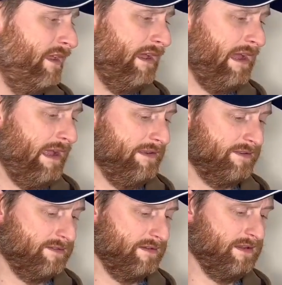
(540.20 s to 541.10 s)
And
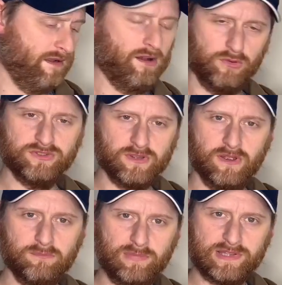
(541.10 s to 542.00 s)
it holds your
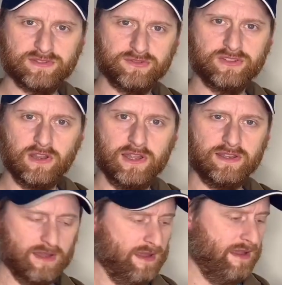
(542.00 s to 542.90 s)
pistol solid.
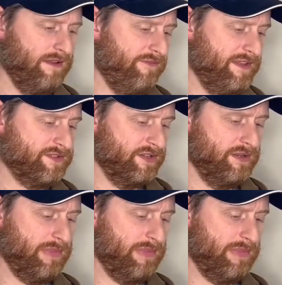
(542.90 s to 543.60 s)
It fits on your